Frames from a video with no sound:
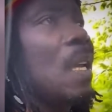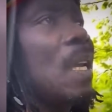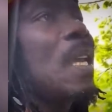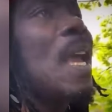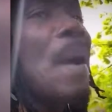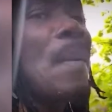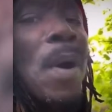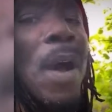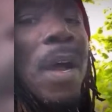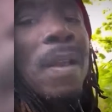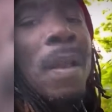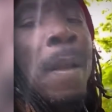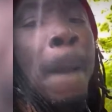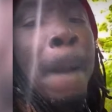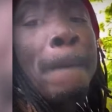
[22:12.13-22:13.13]
Yeah,
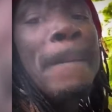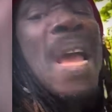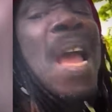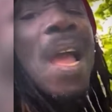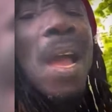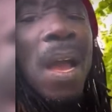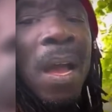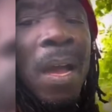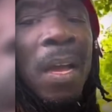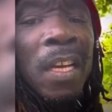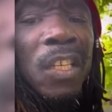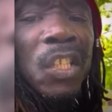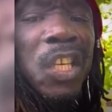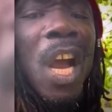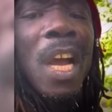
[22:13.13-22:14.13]
man. Me,
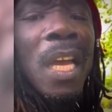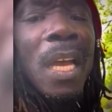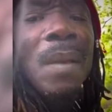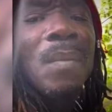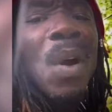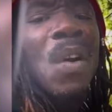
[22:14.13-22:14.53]
Shocking